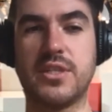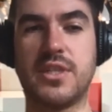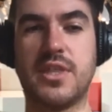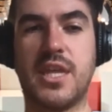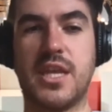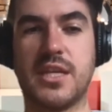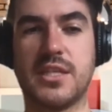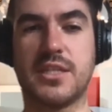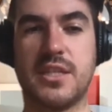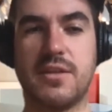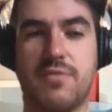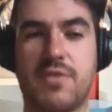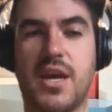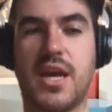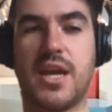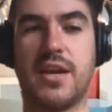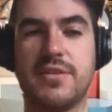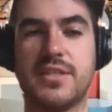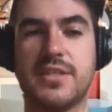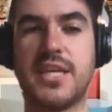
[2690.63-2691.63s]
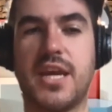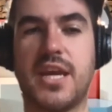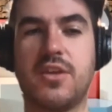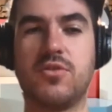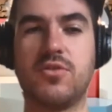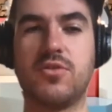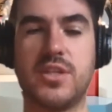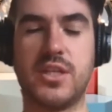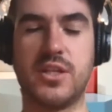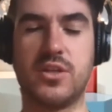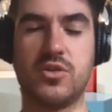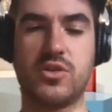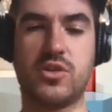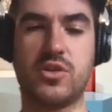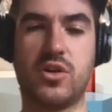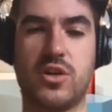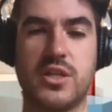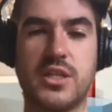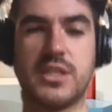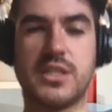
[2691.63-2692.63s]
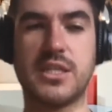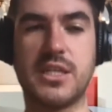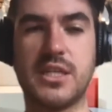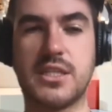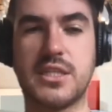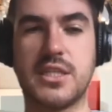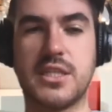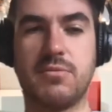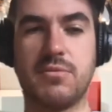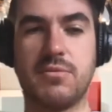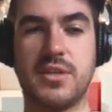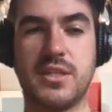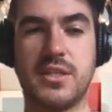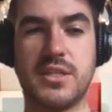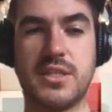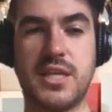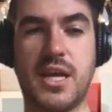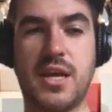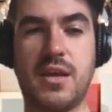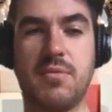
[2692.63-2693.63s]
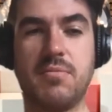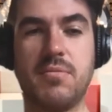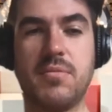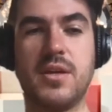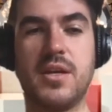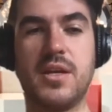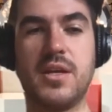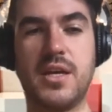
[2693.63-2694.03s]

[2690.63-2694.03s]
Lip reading: things have kind of settled and you're starting to see some of the same